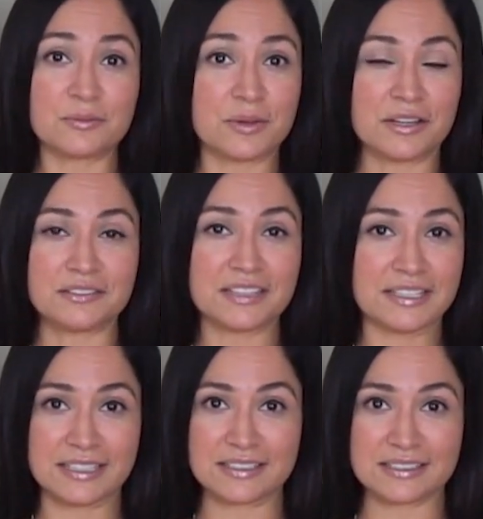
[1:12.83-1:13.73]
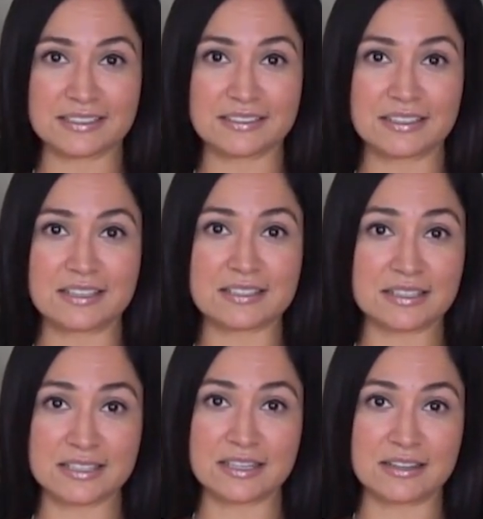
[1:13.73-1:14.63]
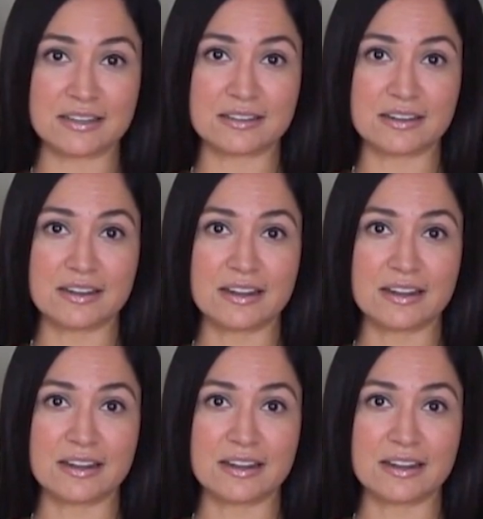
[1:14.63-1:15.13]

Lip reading: Well, he didn't. He succeeded.